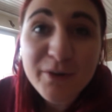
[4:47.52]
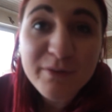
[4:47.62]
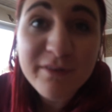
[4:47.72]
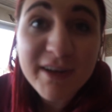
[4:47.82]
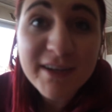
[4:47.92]

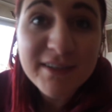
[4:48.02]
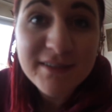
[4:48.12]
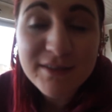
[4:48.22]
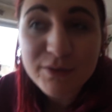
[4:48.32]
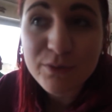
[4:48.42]
We ran
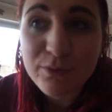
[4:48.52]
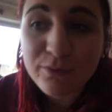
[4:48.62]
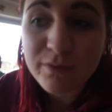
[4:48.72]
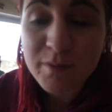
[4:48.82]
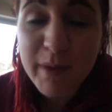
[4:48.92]

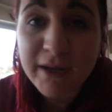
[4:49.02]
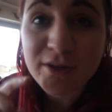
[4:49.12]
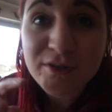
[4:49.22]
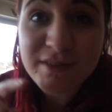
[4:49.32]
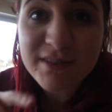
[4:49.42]
into
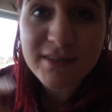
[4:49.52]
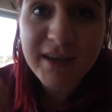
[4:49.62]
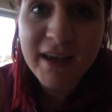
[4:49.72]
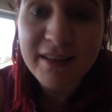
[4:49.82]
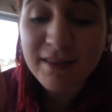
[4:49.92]
Vetters
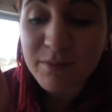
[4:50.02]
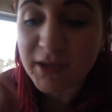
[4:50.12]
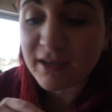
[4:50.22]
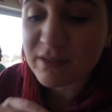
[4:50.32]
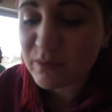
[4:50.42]
at the
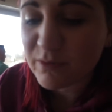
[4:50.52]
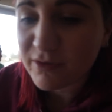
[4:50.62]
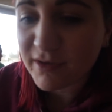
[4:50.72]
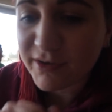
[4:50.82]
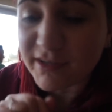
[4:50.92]
B X when we
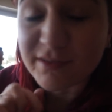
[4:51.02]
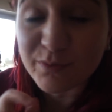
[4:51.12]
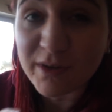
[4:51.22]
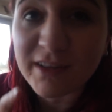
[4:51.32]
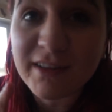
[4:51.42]
were there, as
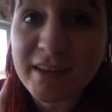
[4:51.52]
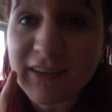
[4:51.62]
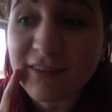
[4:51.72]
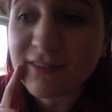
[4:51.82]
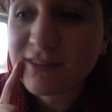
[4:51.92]
well
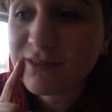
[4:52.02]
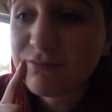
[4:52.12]
as